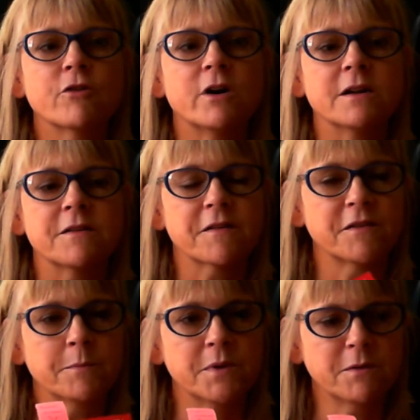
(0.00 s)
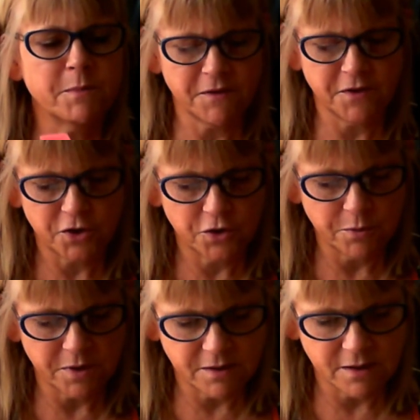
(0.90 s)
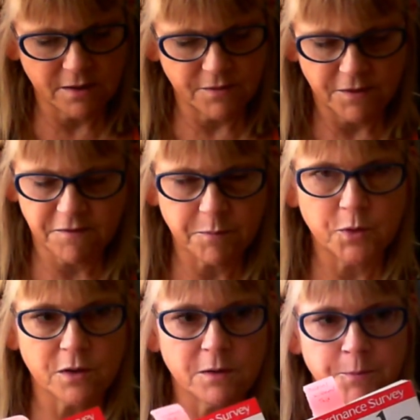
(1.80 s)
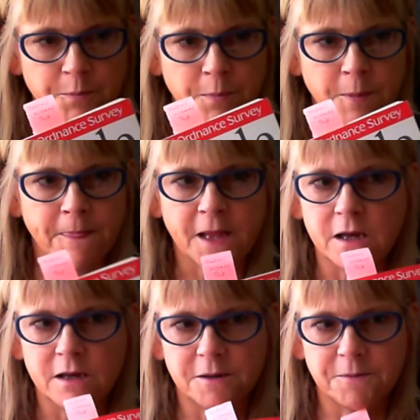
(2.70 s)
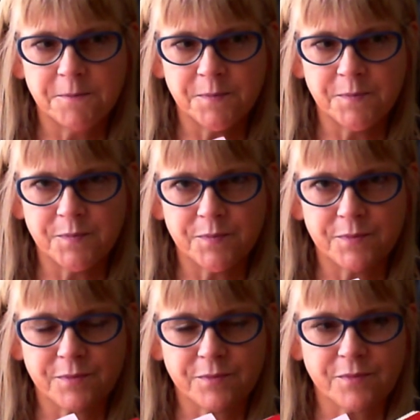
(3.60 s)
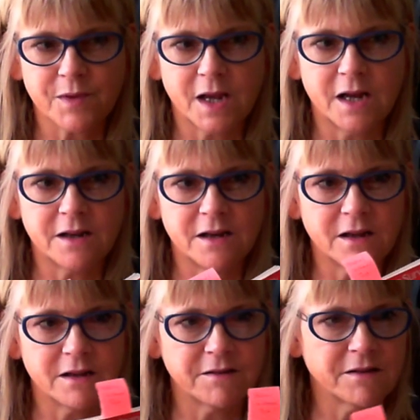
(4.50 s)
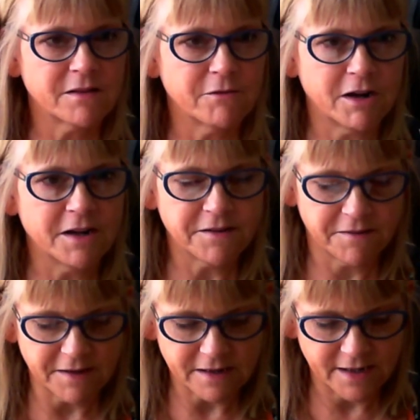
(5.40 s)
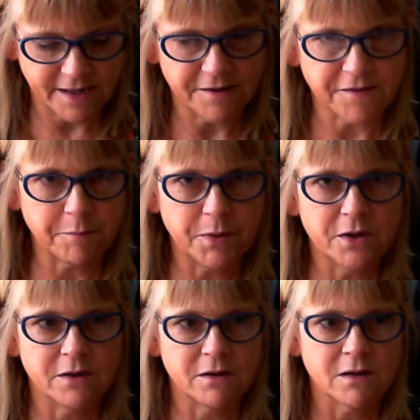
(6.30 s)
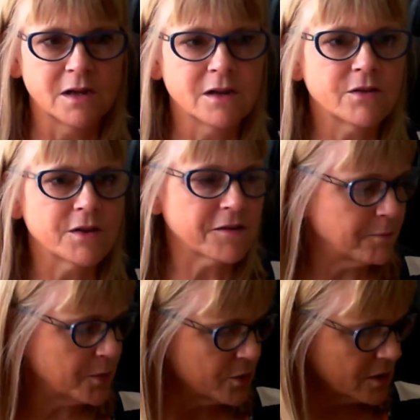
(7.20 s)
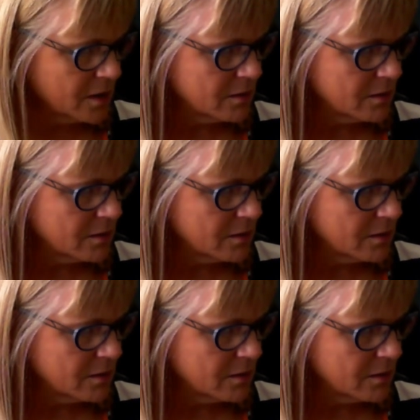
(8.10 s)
ride. It's number 2, I think, in this book, and I did the ride exactly as per this book.